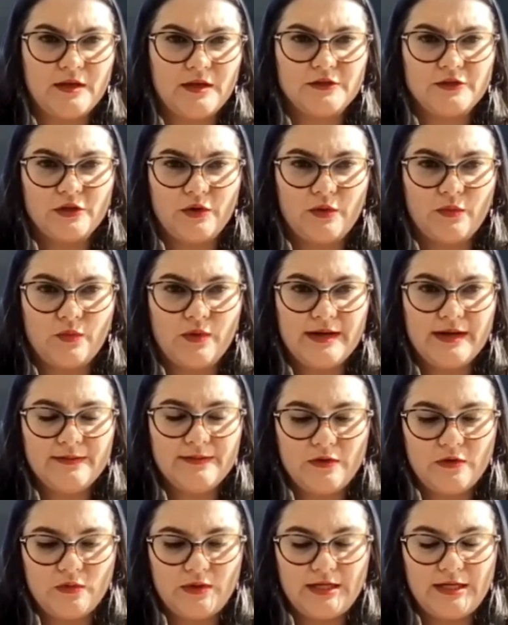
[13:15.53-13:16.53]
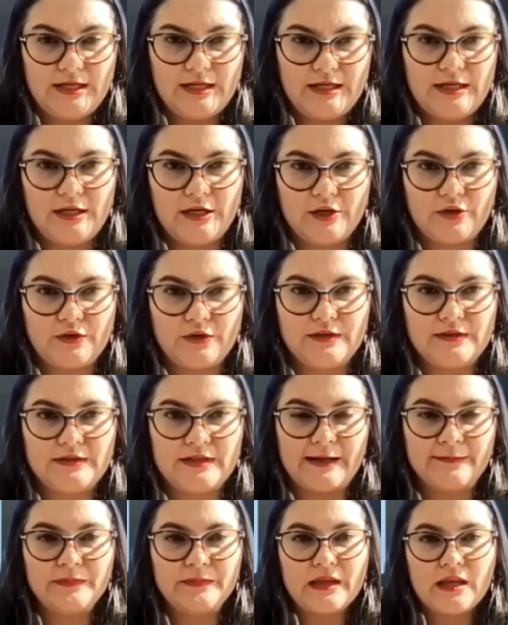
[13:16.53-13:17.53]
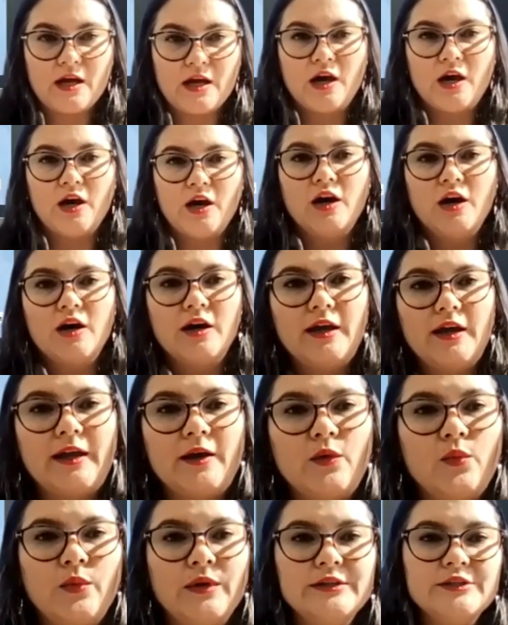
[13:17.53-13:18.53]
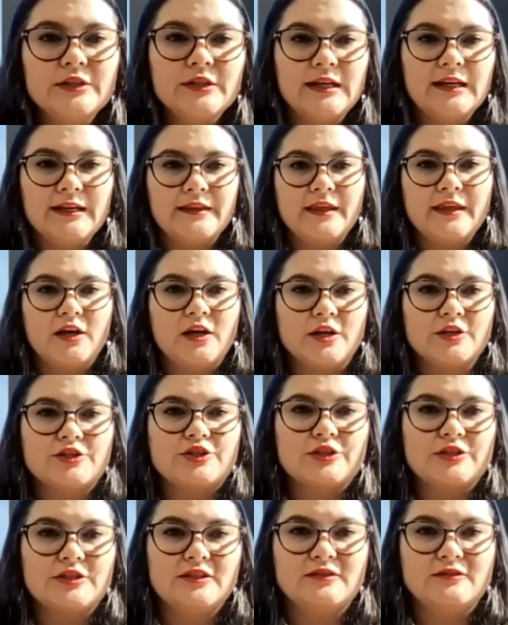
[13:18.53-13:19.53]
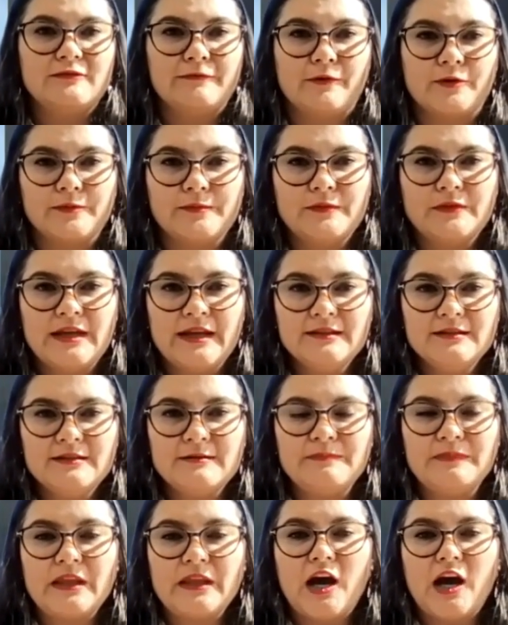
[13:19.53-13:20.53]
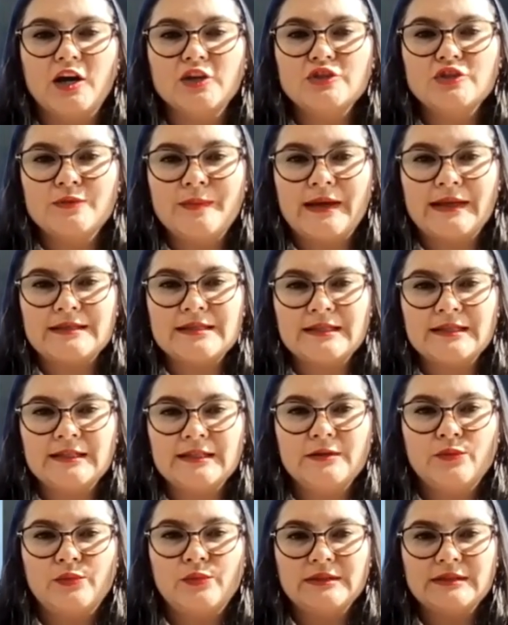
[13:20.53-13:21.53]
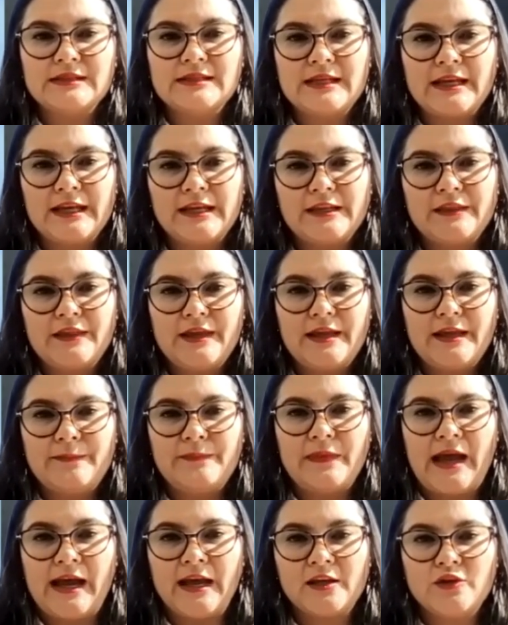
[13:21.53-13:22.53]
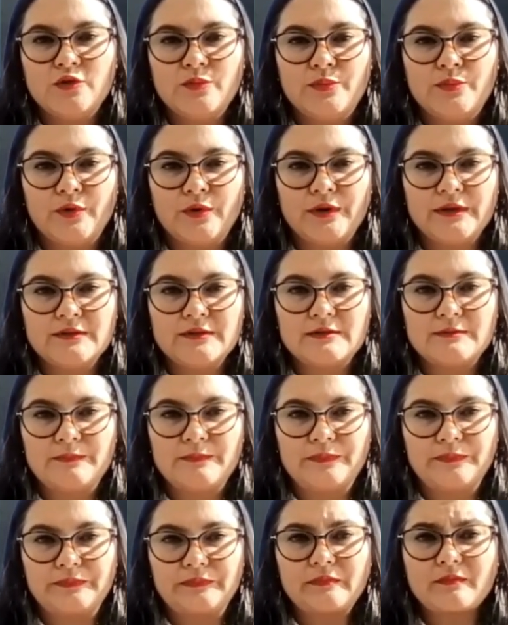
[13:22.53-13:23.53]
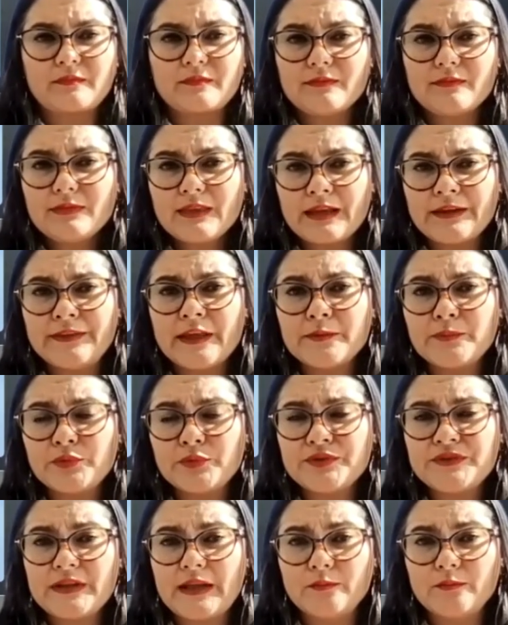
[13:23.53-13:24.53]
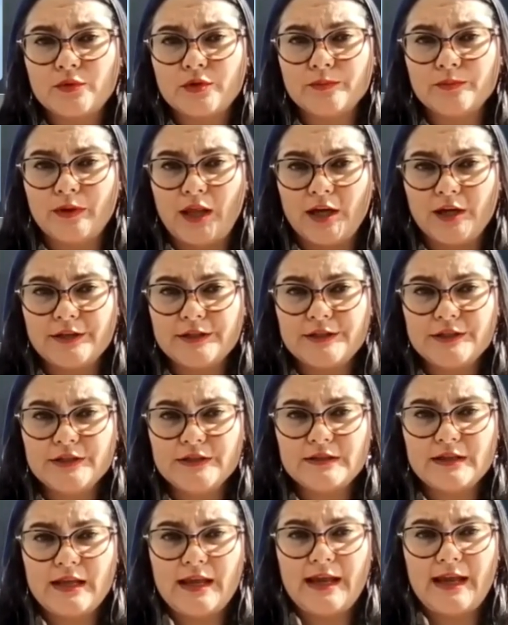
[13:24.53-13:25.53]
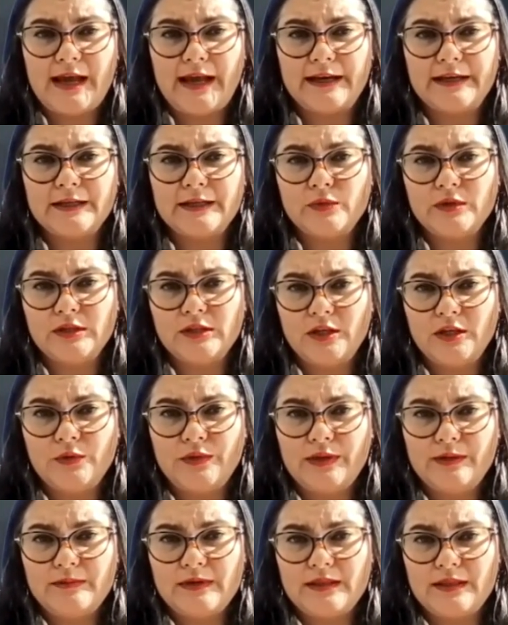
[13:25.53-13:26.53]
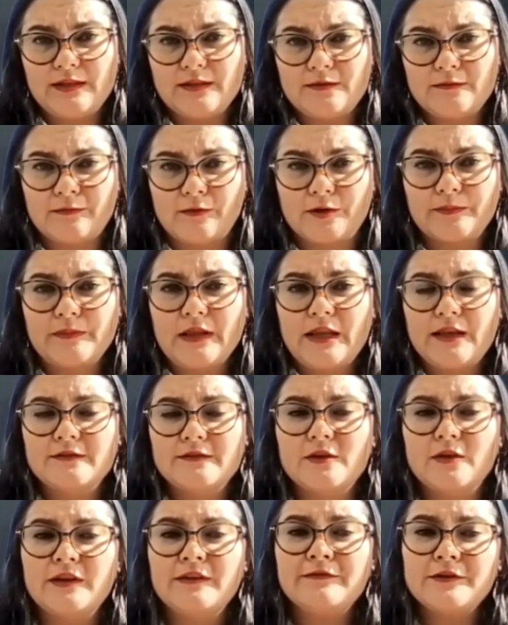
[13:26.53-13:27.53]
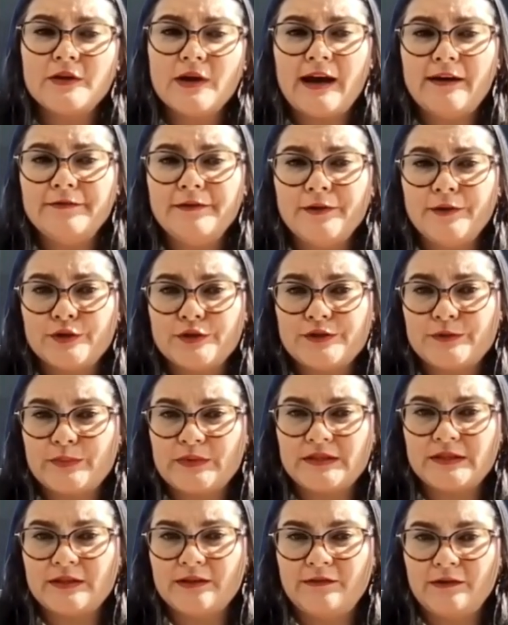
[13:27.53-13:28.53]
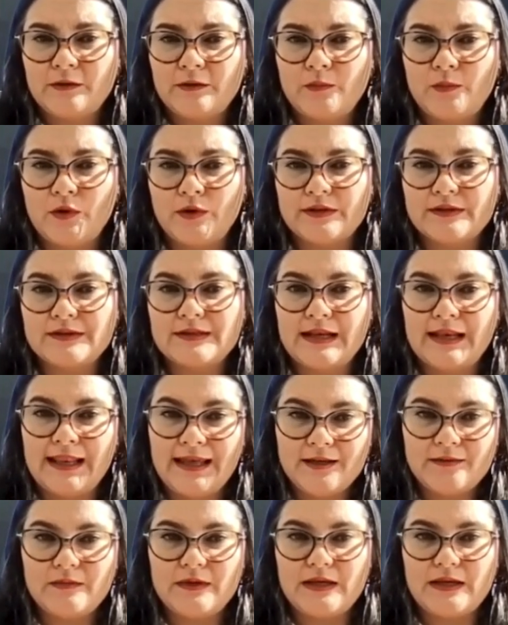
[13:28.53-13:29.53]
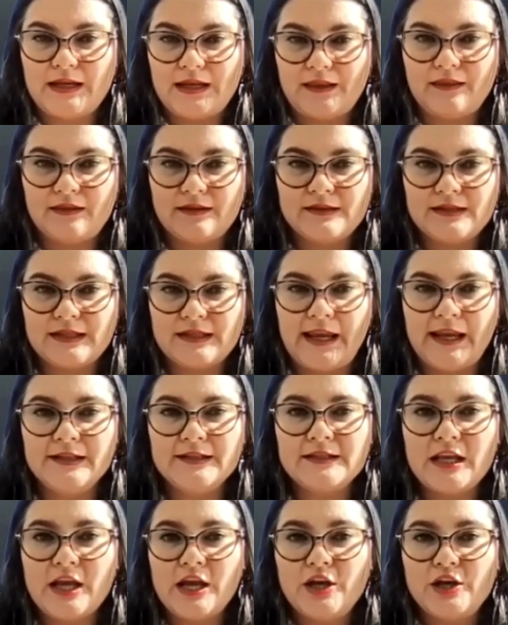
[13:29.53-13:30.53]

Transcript: So what I'm doing in here is that when you click the consciousness form test, automatically will take the acupoints that present more blockages, and it will load them in this form. So if you have other specific points, like me in this case,